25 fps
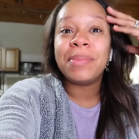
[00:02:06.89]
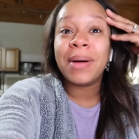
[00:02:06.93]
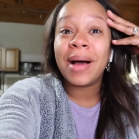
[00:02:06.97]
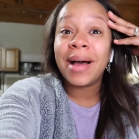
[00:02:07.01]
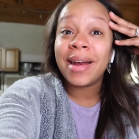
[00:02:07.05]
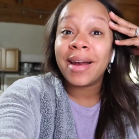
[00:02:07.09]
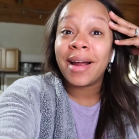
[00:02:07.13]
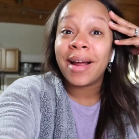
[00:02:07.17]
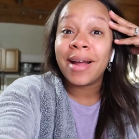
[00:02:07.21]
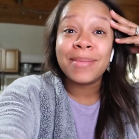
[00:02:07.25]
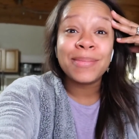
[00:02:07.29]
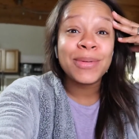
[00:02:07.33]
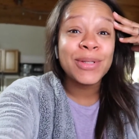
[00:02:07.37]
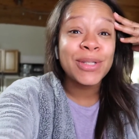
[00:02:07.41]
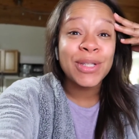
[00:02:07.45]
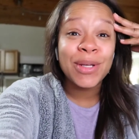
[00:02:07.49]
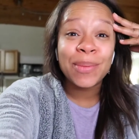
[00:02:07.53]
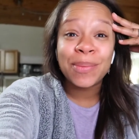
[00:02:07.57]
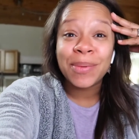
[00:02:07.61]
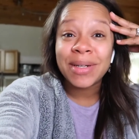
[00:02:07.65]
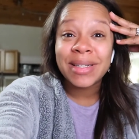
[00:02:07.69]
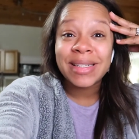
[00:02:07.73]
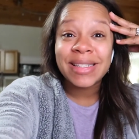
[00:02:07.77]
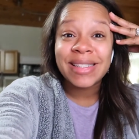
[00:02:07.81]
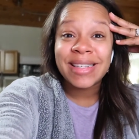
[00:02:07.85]
But I'm
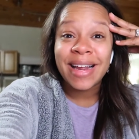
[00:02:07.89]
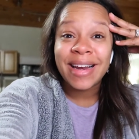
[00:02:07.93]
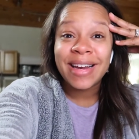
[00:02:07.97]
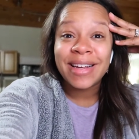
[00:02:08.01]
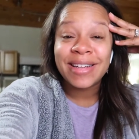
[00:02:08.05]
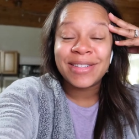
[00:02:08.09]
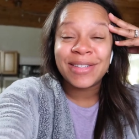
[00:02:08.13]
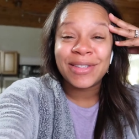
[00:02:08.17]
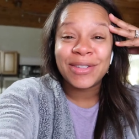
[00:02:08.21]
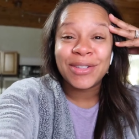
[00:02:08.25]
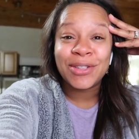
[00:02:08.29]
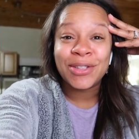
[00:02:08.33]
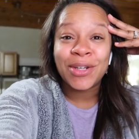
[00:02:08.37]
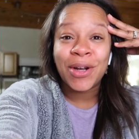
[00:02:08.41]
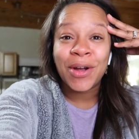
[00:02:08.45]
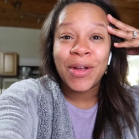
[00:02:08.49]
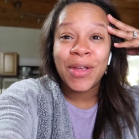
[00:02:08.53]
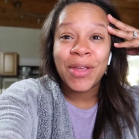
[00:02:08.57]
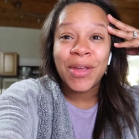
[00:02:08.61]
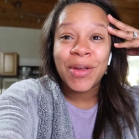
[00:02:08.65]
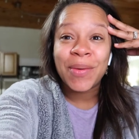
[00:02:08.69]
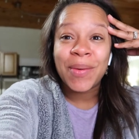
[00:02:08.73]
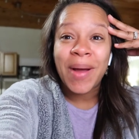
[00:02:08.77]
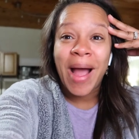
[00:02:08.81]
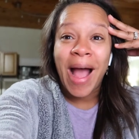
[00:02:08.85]
super excited to show
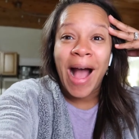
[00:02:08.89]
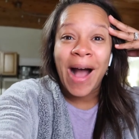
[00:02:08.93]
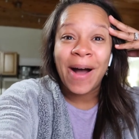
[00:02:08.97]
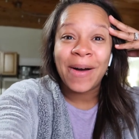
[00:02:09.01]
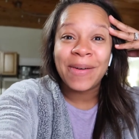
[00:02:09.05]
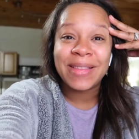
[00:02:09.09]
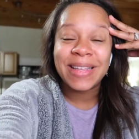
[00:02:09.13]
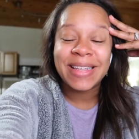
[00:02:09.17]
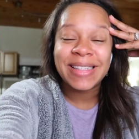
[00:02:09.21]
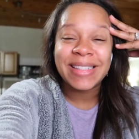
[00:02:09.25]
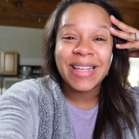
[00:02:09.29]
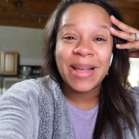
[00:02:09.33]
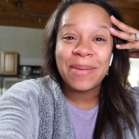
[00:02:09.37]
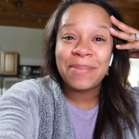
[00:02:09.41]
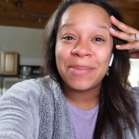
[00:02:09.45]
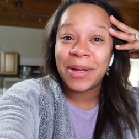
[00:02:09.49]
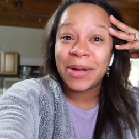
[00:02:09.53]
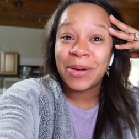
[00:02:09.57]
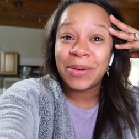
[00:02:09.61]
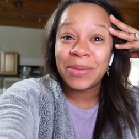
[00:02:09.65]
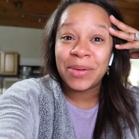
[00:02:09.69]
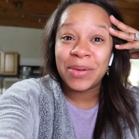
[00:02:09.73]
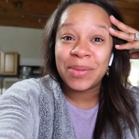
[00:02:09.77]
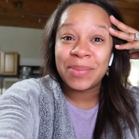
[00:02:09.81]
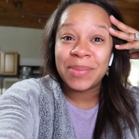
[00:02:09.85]
you how this
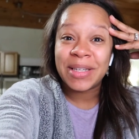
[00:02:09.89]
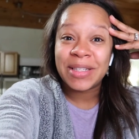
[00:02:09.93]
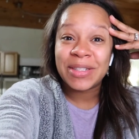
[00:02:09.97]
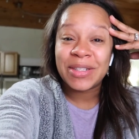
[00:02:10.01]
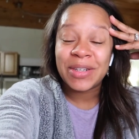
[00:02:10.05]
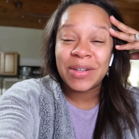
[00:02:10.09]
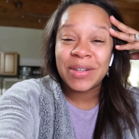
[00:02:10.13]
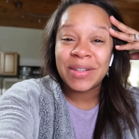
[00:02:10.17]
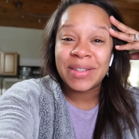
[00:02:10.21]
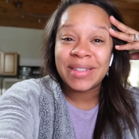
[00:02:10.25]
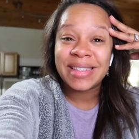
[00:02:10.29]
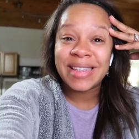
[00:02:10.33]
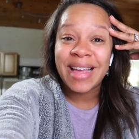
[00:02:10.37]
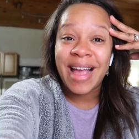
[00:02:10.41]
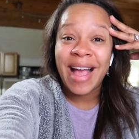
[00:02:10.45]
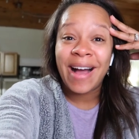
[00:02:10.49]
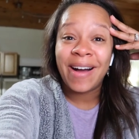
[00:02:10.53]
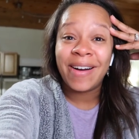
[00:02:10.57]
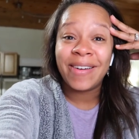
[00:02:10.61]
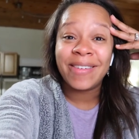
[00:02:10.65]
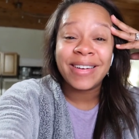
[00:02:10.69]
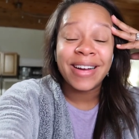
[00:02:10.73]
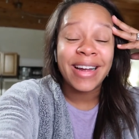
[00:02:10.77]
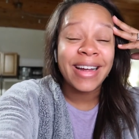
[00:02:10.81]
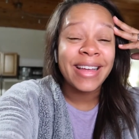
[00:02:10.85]
amigurumi turned
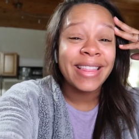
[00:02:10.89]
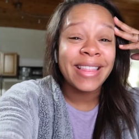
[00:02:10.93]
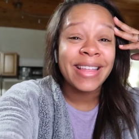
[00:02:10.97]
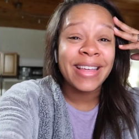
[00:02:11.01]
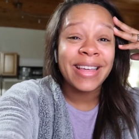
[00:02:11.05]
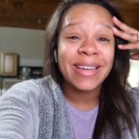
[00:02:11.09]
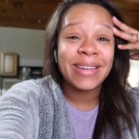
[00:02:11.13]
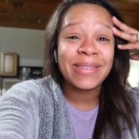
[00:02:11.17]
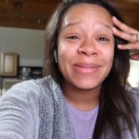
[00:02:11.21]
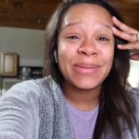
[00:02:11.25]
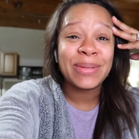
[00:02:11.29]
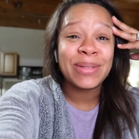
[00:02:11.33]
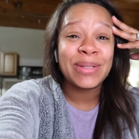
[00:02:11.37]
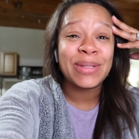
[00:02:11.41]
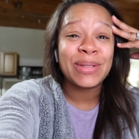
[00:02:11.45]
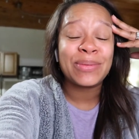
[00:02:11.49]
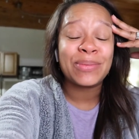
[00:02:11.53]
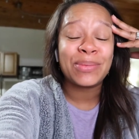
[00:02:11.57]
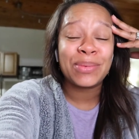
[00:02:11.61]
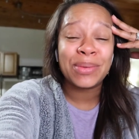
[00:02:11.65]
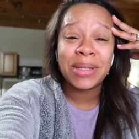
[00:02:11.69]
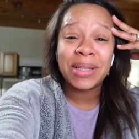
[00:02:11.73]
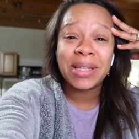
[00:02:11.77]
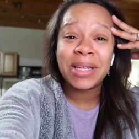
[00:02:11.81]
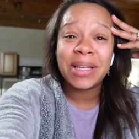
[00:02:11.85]
out. I think it was
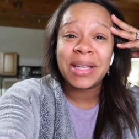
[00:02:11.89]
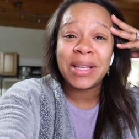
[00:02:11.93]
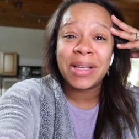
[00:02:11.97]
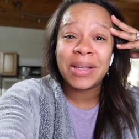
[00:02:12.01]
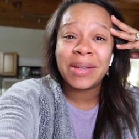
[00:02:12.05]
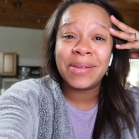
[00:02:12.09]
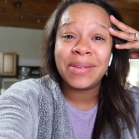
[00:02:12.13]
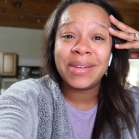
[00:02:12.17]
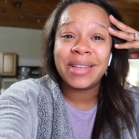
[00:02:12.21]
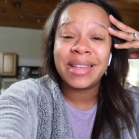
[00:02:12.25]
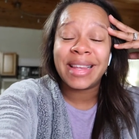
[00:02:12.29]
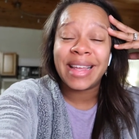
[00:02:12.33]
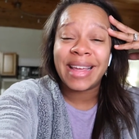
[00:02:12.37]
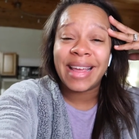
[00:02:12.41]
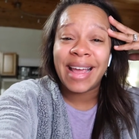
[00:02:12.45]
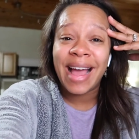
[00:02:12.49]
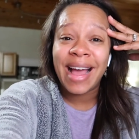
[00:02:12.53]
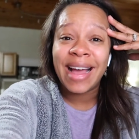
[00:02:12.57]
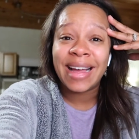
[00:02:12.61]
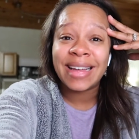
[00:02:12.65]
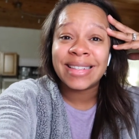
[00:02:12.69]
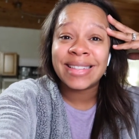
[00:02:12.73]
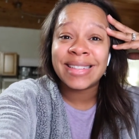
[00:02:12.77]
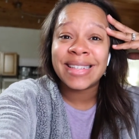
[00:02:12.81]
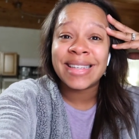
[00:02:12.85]
really cute in the
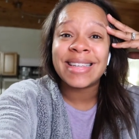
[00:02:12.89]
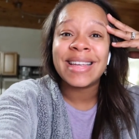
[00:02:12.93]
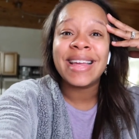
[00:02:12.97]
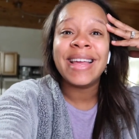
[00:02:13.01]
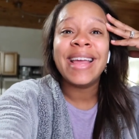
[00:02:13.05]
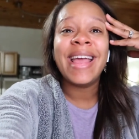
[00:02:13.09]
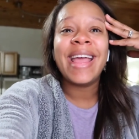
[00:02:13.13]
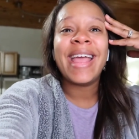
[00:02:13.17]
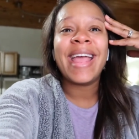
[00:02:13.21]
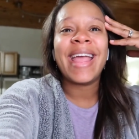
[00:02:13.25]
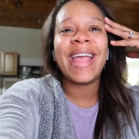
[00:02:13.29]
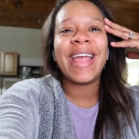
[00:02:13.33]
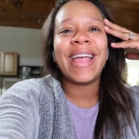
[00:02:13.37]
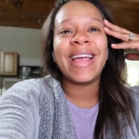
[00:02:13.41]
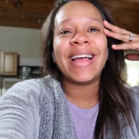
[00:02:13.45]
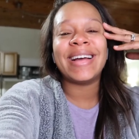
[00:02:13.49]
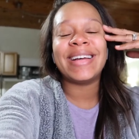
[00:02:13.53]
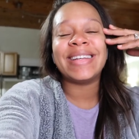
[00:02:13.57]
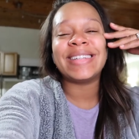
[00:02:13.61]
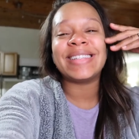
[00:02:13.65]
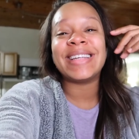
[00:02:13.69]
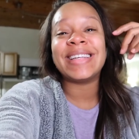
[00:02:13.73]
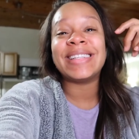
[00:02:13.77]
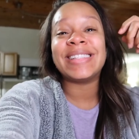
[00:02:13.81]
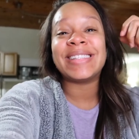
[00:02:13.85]
end,
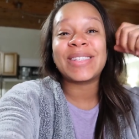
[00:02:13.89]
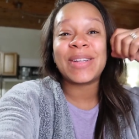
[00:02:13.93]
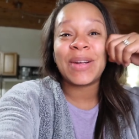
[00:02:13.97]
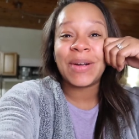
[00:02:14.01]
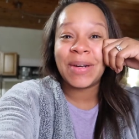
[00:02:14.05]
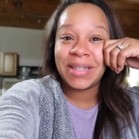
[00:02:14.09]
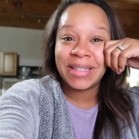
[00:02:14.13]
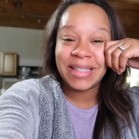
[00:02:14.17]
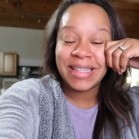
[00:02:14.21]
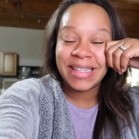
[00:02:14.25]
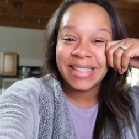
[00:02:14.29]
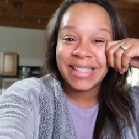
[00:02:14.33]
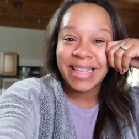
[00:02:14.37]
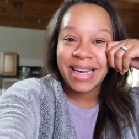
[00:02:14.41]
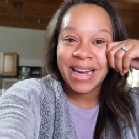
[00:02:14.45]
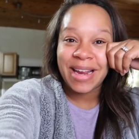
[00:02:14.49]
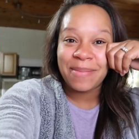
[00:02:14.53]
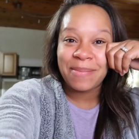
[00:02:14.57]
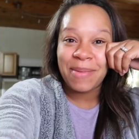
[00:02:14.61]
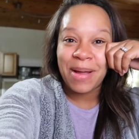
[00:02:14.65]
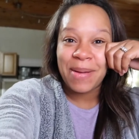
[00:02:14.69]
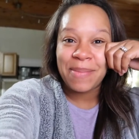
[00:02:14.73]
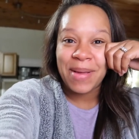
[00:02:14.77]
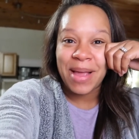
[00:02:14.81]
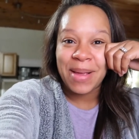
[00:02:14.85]
and it's currently sitting
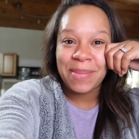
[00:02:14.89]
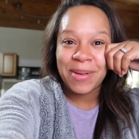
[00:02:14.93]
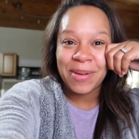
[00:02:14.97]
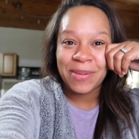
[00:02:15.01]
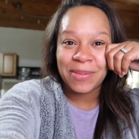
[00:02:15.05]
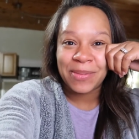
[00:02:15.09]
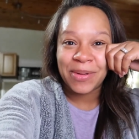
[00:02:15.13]
in my baby